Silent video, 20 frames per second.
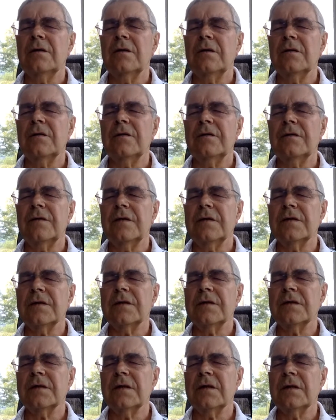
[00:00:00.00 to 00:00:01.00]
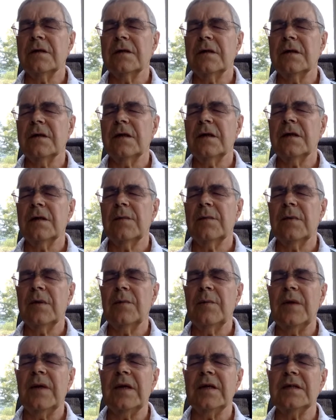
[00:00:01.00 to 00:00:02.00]
of this,
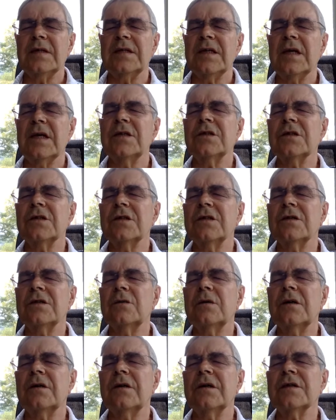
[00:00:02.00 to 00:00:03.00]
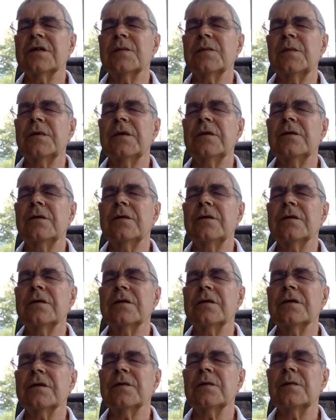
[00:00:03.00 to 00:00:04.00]
paying attention to our
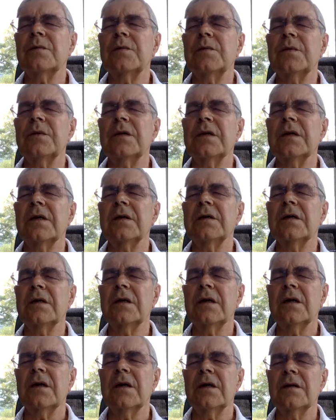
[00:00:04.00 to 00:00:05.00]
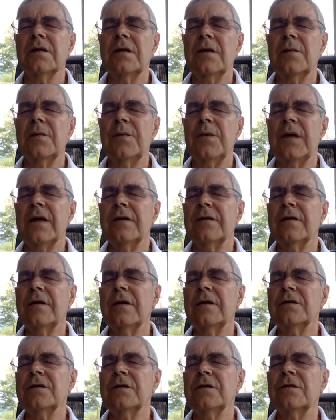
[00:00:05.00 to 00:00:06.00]
experience, we're bringing the breath
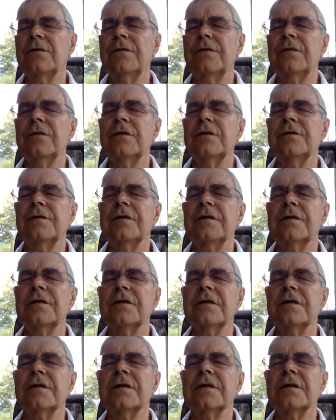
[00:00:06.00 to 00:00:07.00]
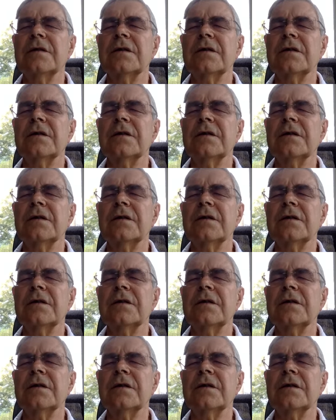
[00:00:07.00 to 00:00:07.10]
to the forefront.